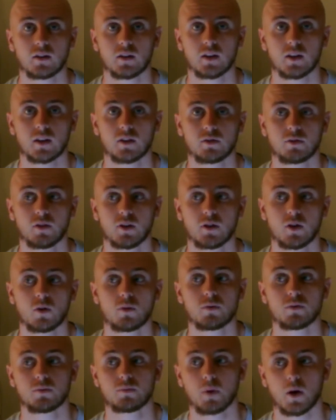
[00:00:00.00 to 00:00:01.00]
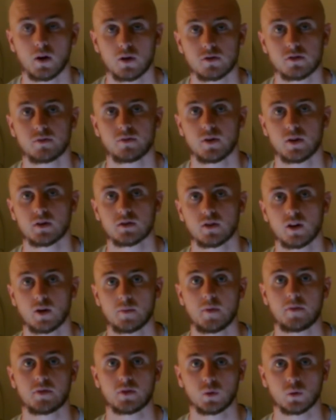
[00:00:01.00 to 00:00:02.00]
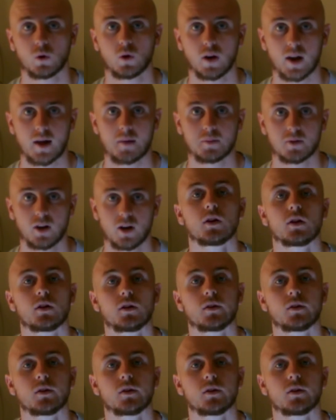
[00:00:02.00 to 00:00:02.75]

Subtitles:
if I don't pass the first time, I've still got lab time.